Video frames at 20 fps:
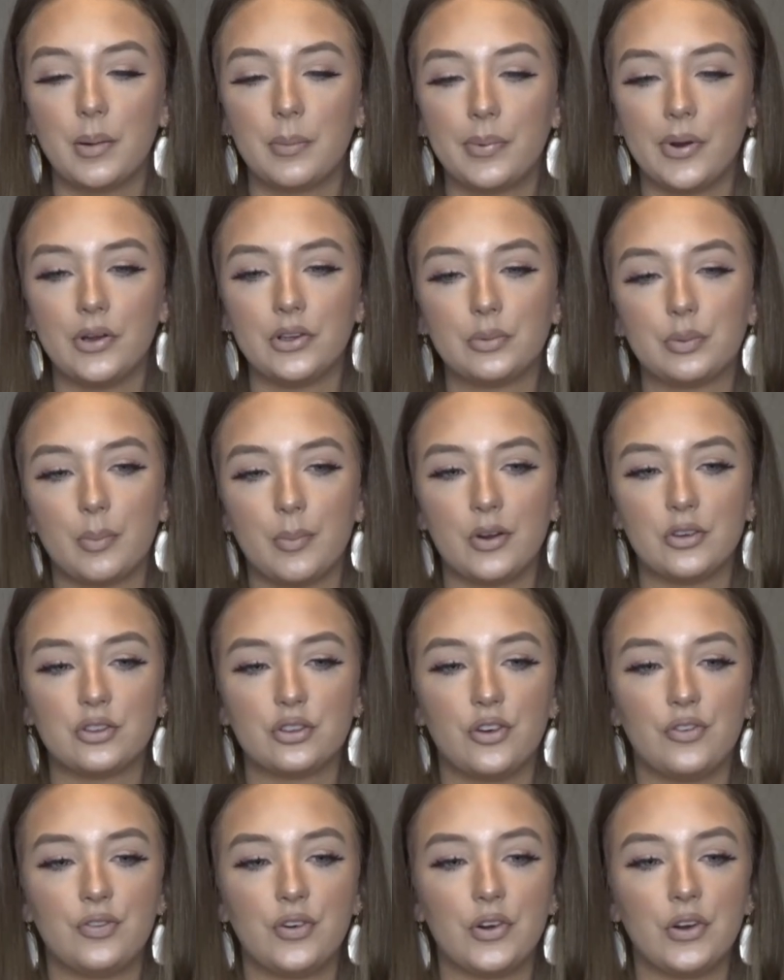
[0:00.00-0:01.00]
post
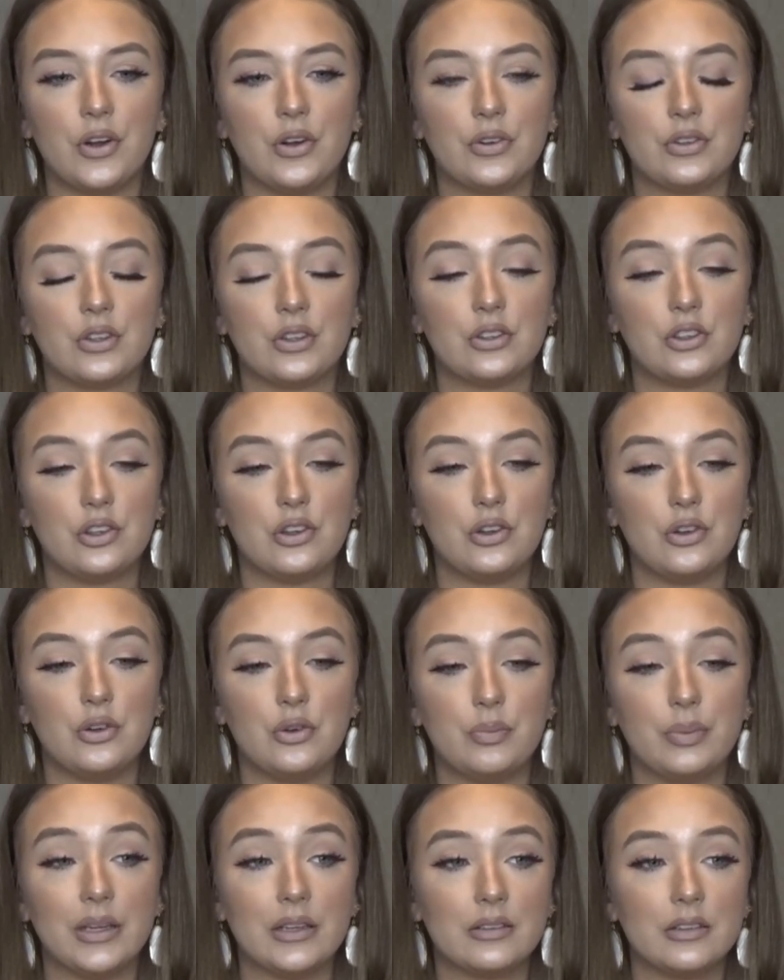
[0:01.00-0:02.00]
promotional photos
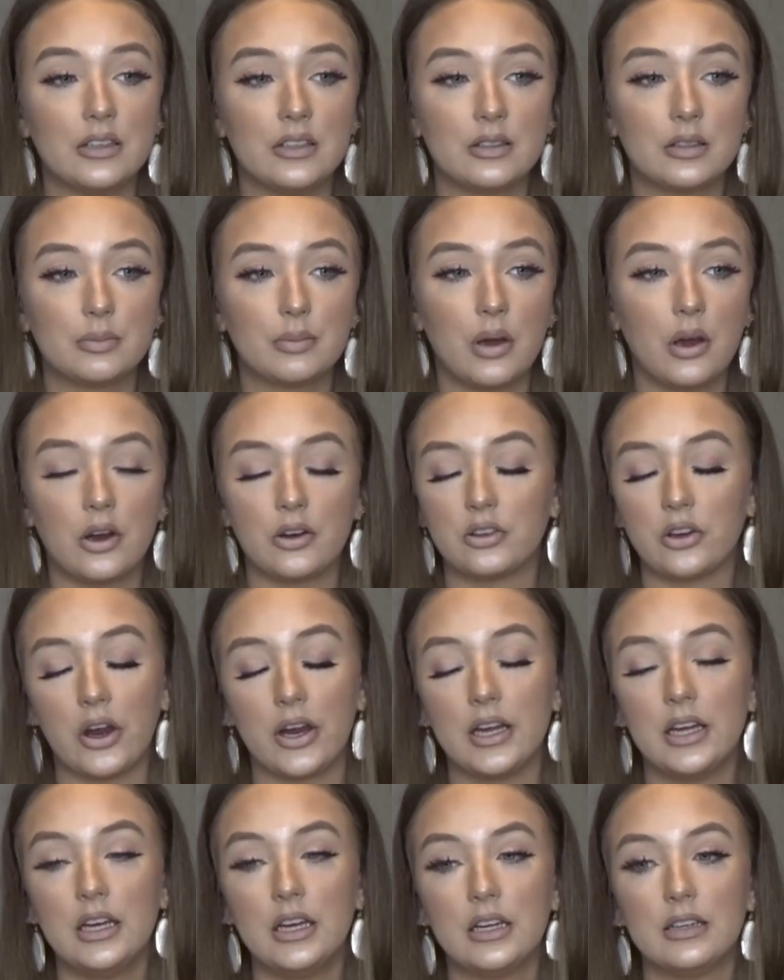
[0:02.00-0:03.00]
to
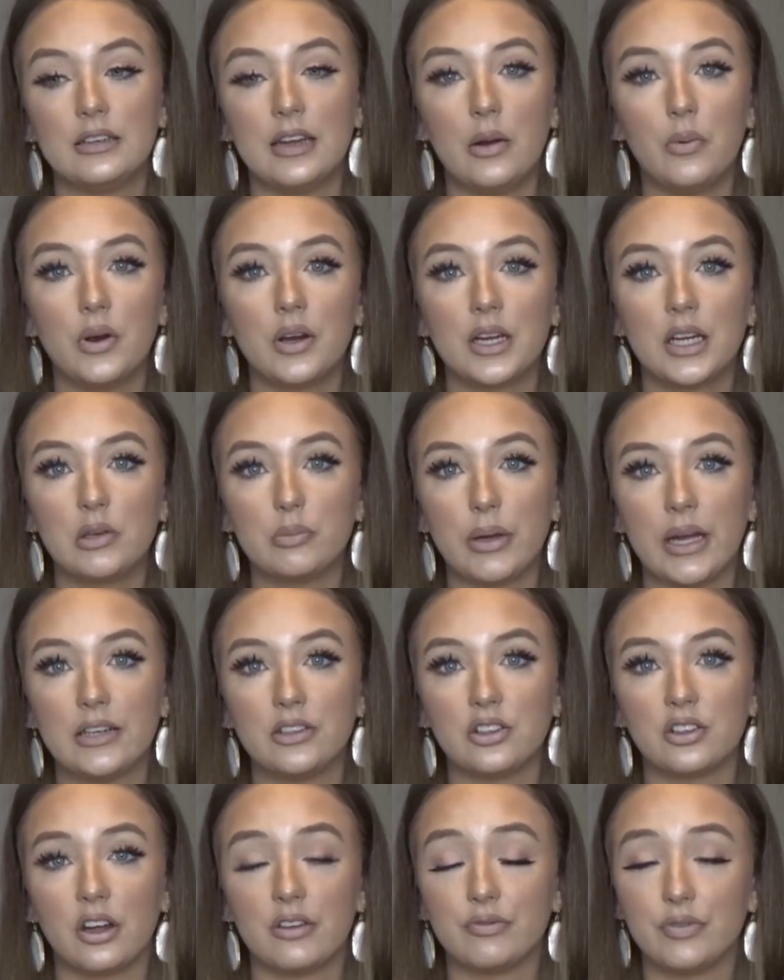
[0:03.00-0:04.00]
networking
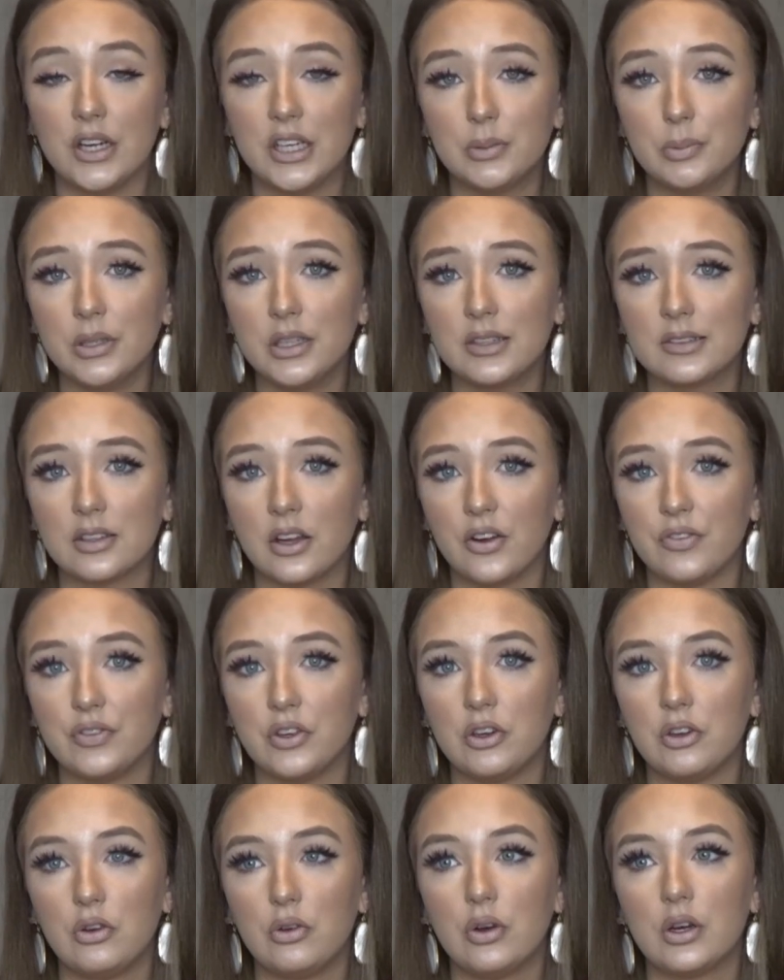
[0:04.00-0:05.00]
pages on Facebook. So if
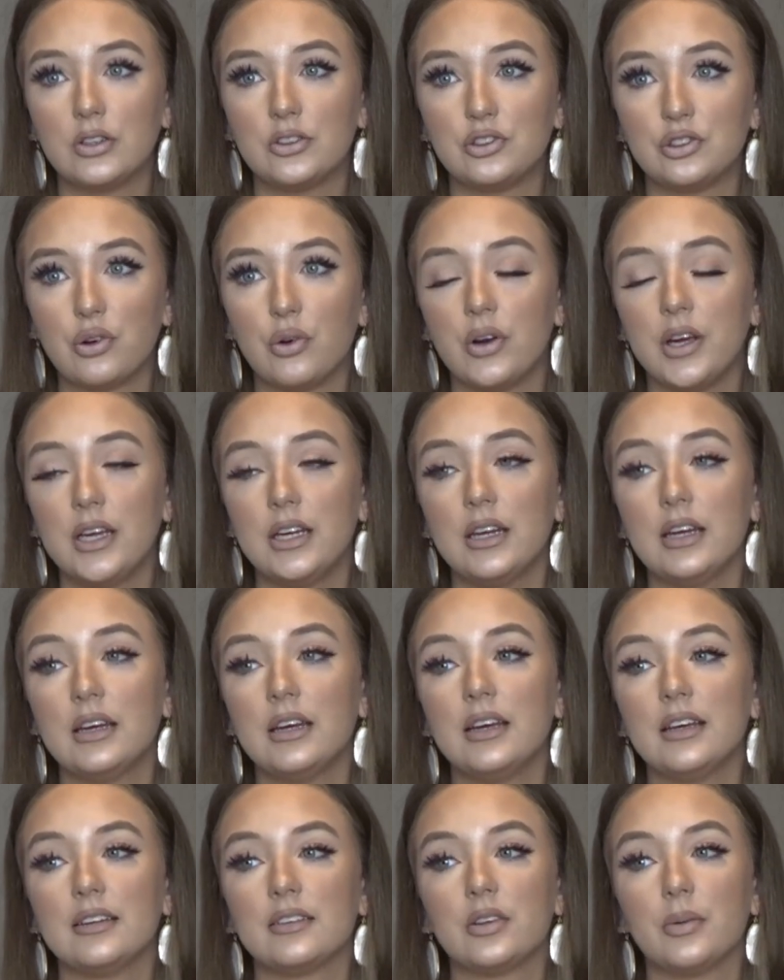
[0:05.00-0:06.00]
you join
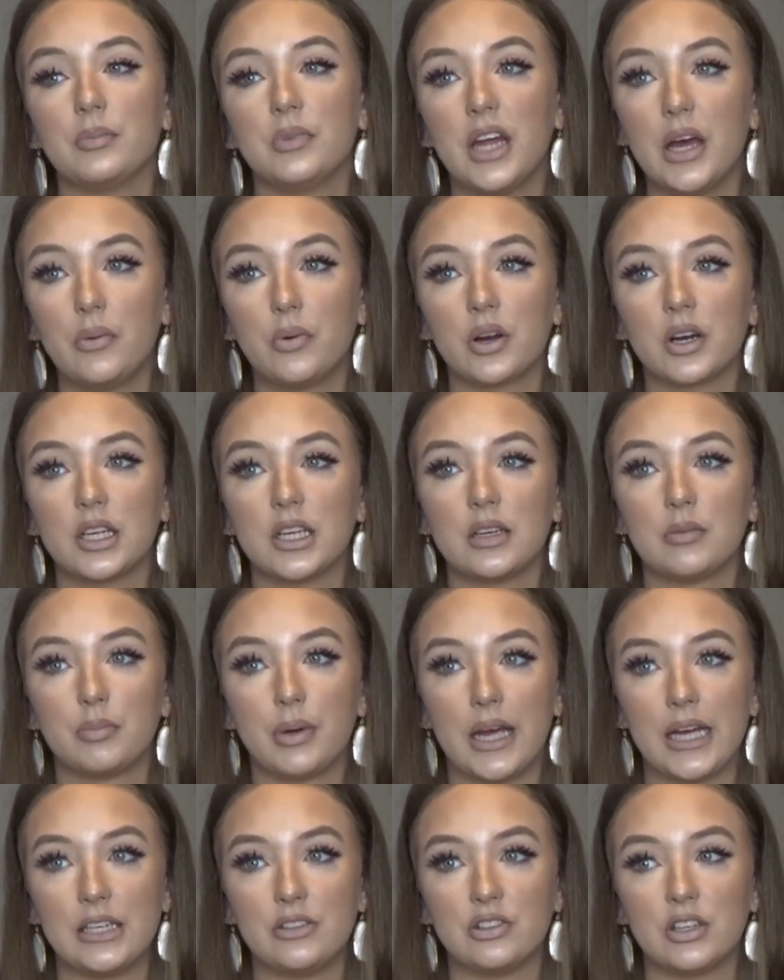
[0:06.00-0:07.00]
some networking
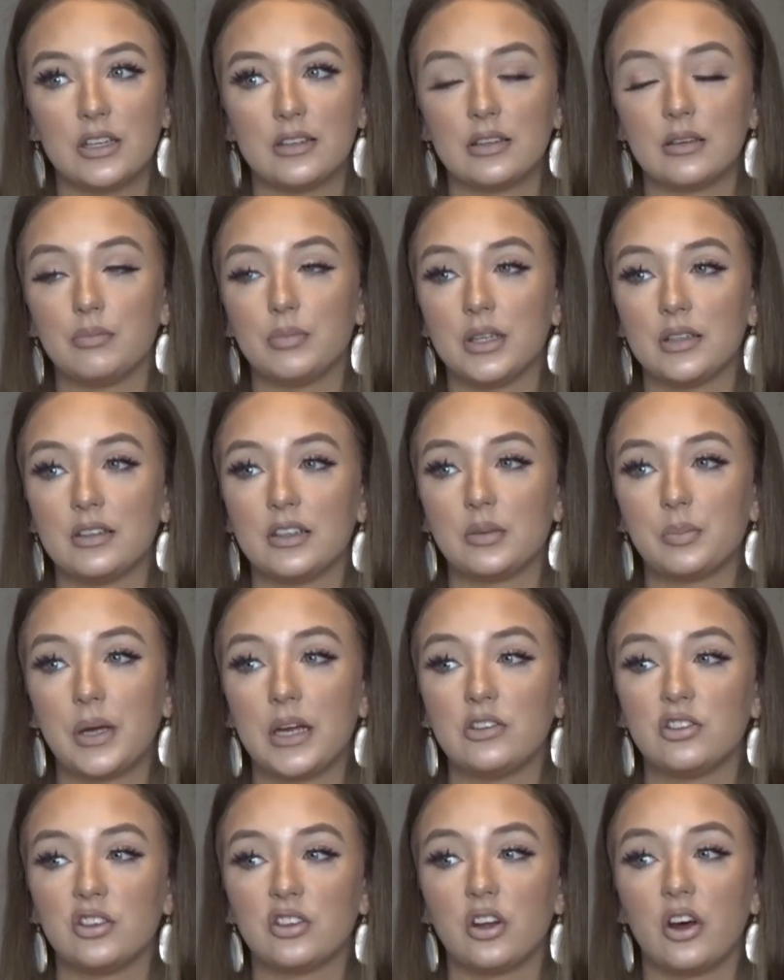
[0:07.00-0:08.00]
pages and business
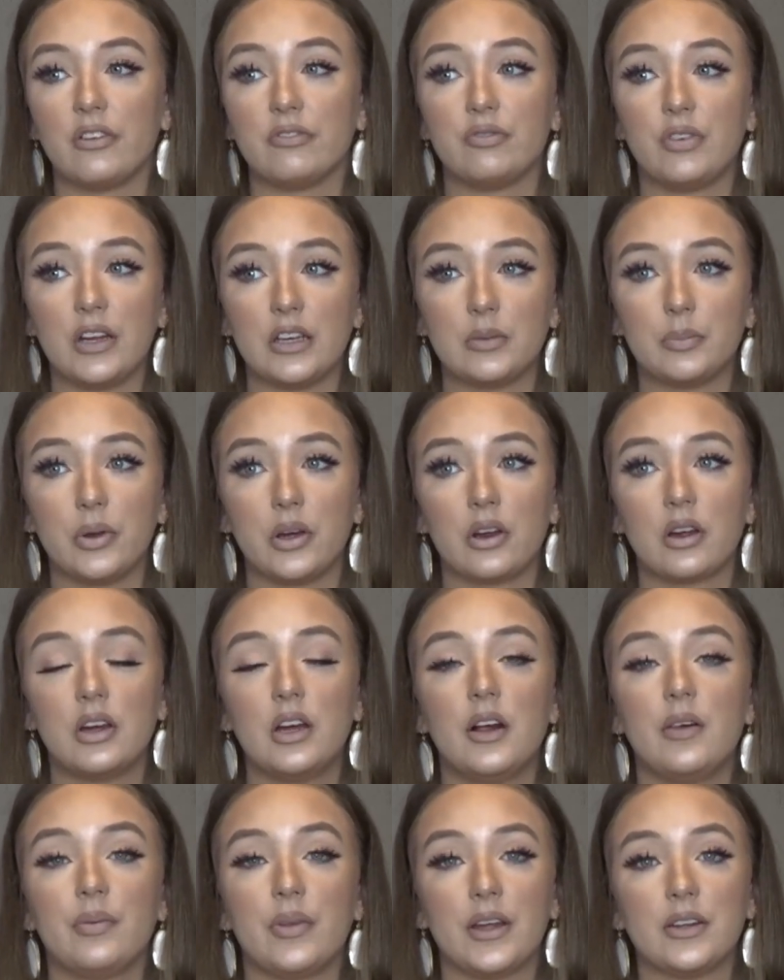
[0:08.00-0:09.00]
pages on Facebook,
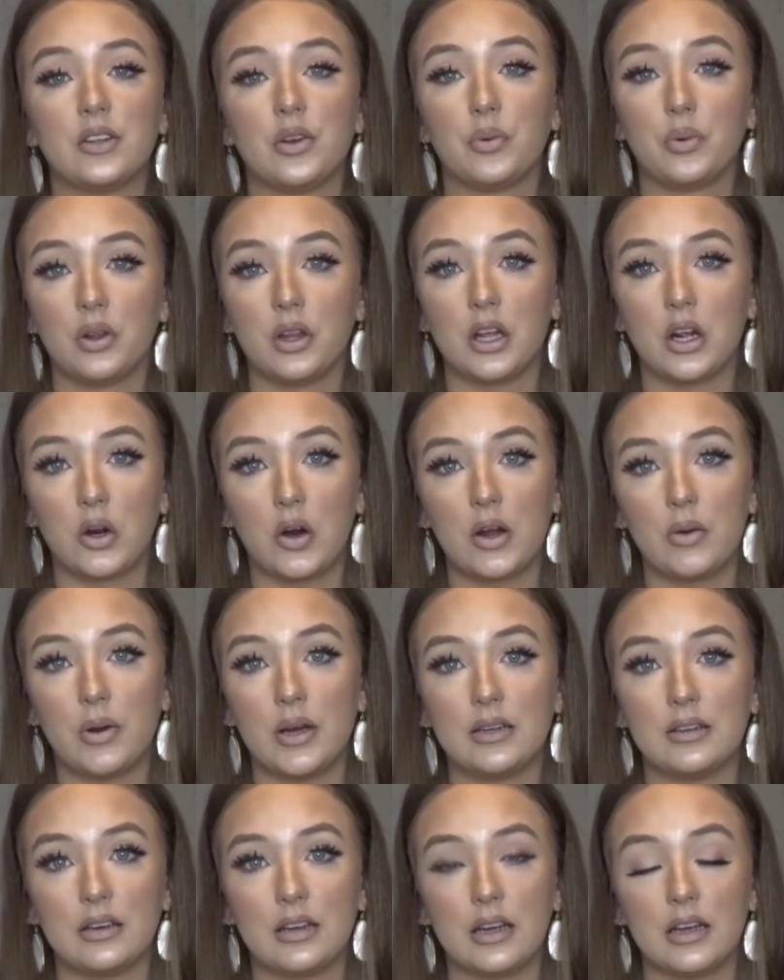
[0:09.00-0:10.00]
that's a really great
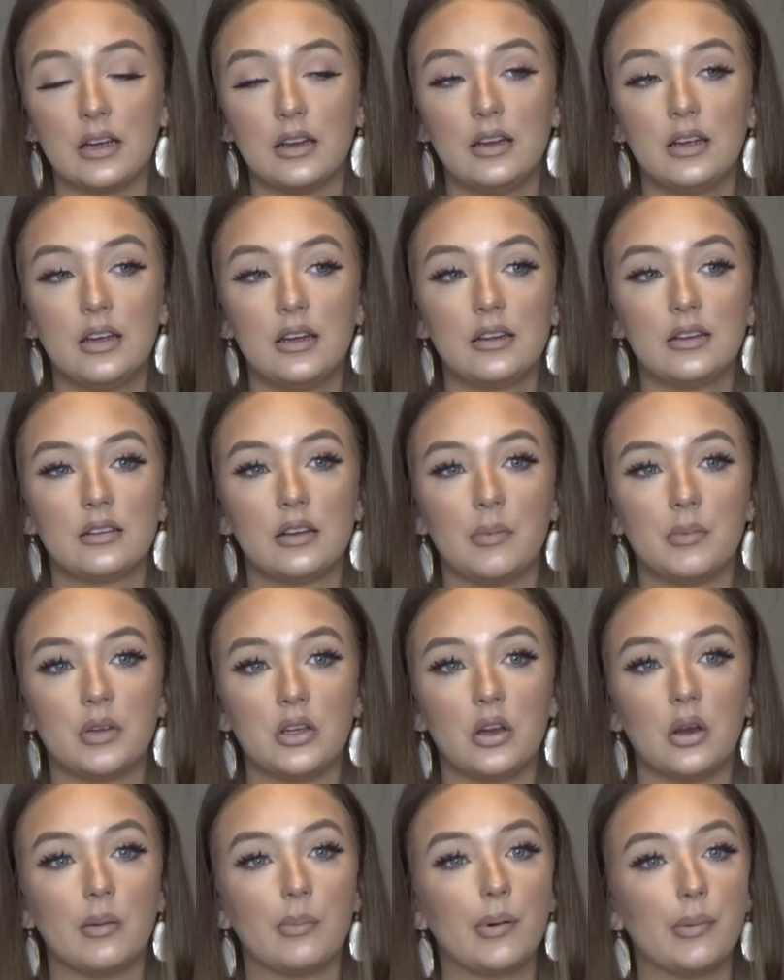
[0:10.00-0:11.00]
way to get some of
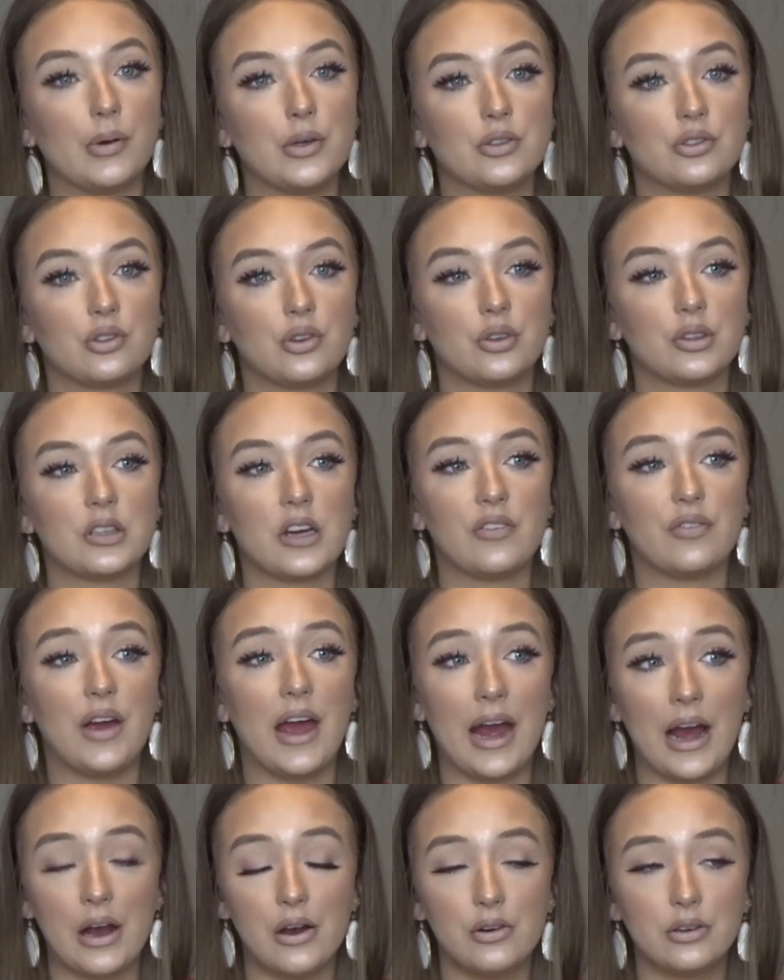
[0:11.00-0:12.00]
your promotional stuff
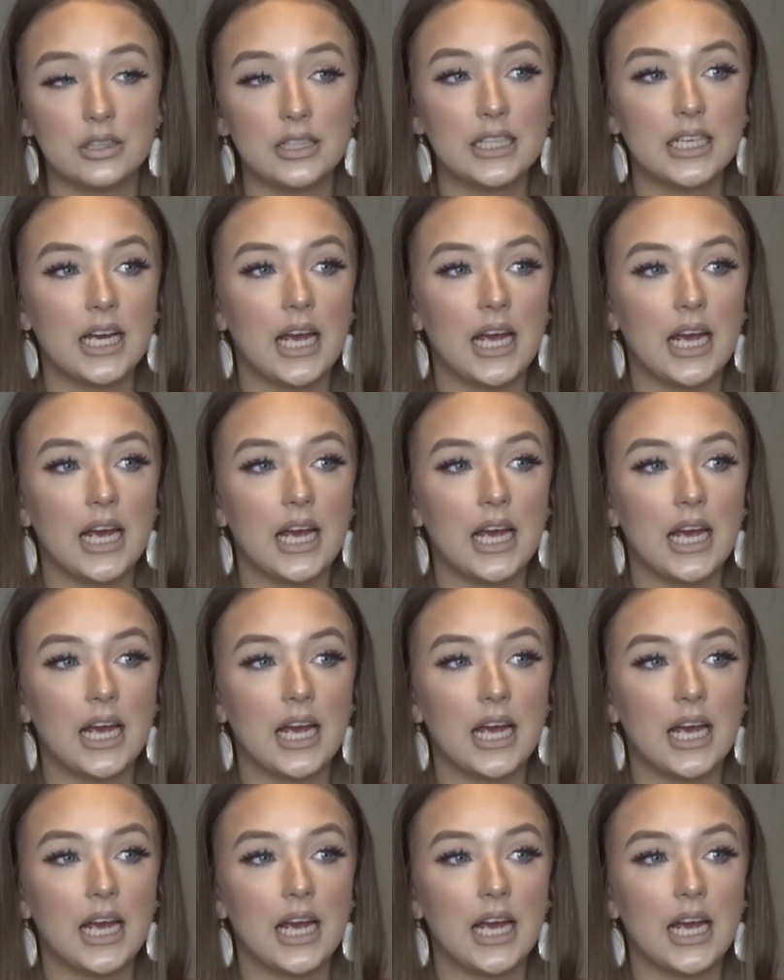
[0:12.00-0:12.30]
out.